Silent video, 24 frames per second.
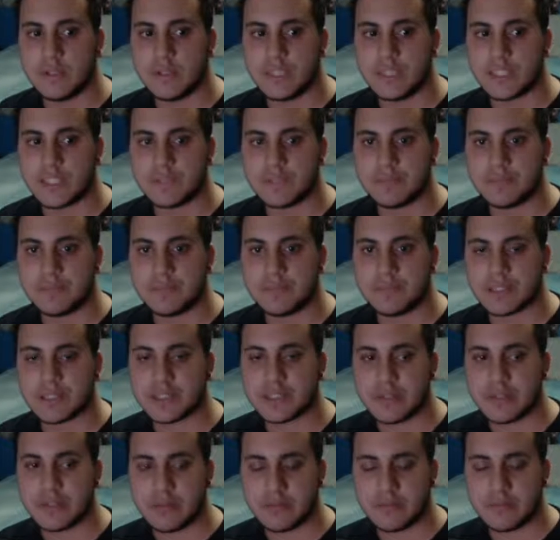
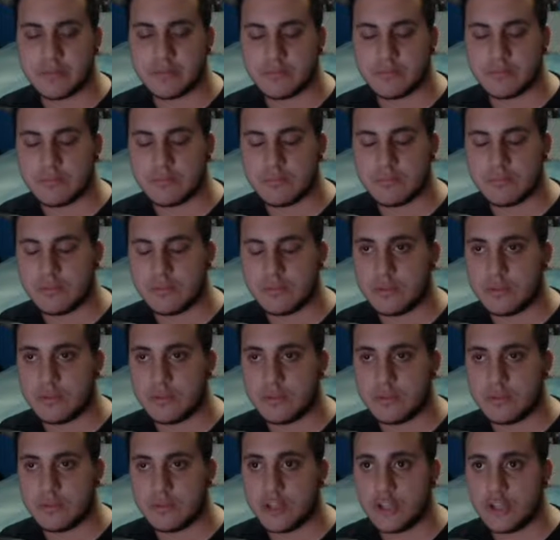Especially
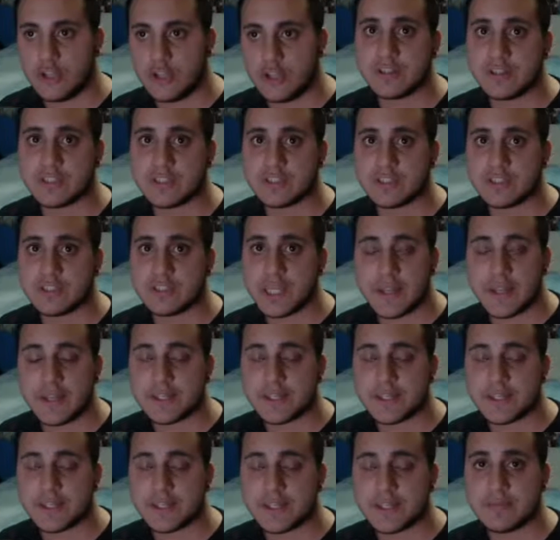knowing, because she
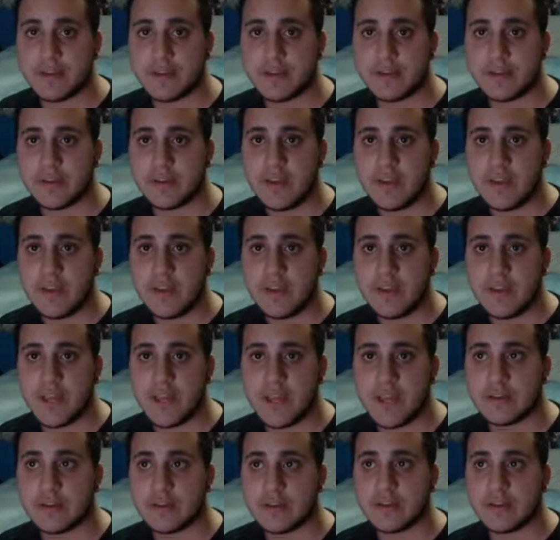likes me,
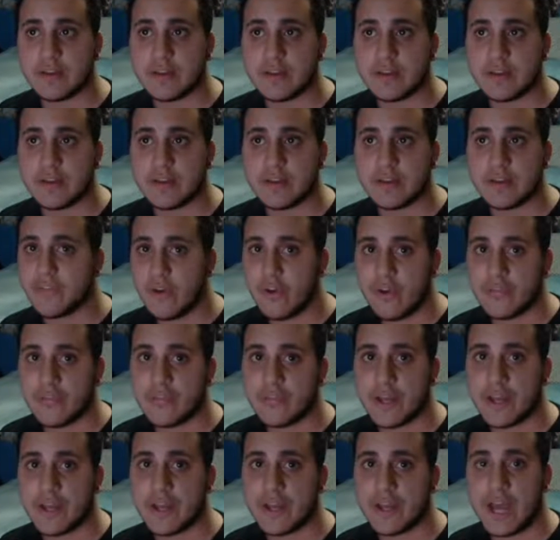and the thought
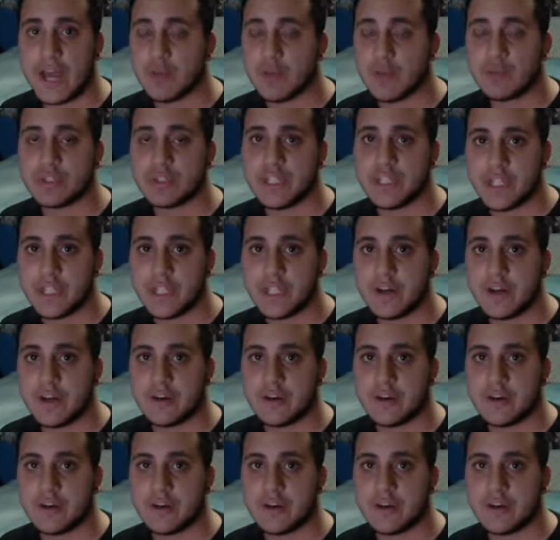that I would cheat on